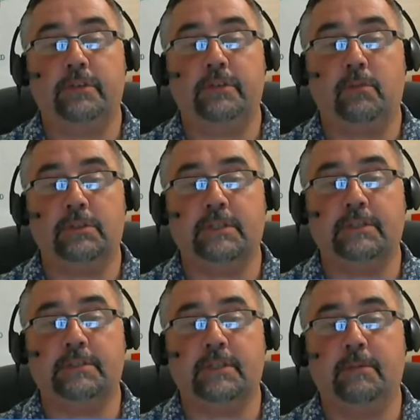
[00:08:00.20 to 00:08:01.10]
than it was
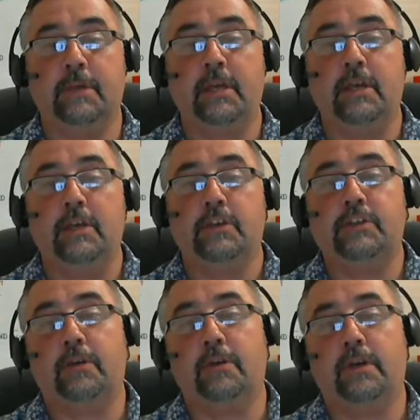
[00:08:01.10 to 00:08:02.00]
last time.
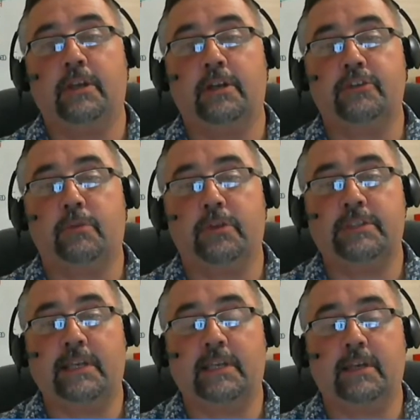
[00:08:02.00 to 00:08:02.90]
So I just want to
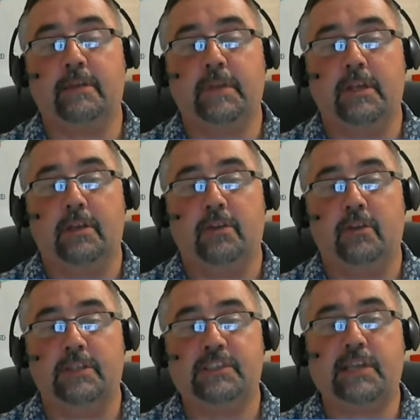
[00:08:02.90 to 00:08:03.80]
take
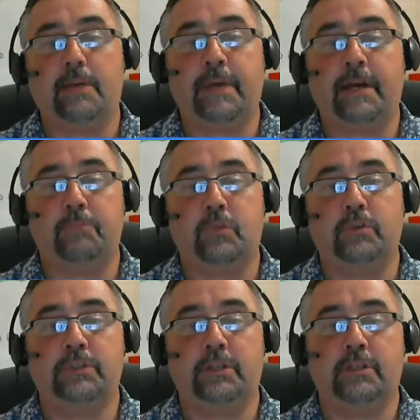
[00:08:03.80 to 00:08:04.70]
not a step back,
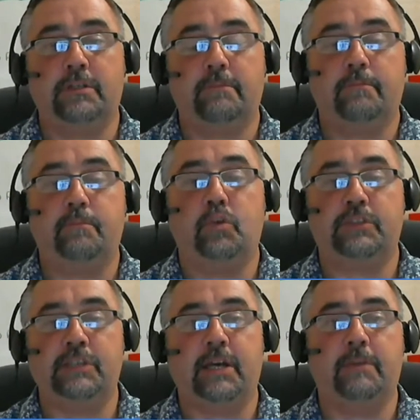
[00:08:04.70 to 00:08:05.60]
but certainly
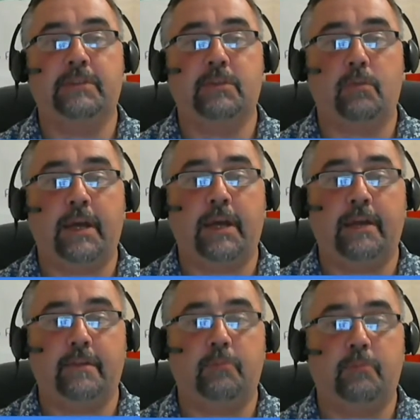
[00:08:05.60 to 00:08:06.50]
put time into where
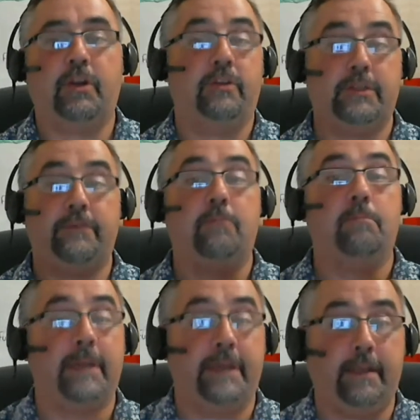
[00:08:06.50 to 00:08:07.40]
the priority for
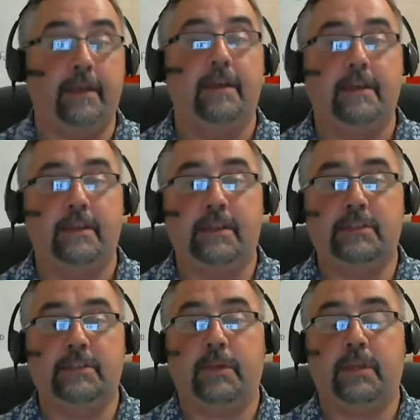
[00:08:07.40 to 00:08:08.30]
me
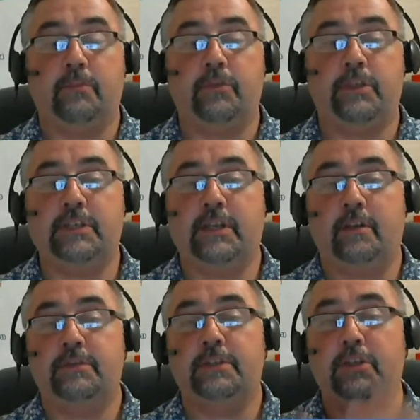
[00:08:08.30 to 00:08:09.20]
needs to be, and appreciate
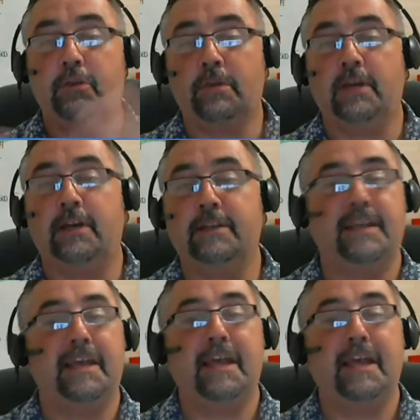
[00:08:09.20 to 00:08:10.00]
obviously you guys,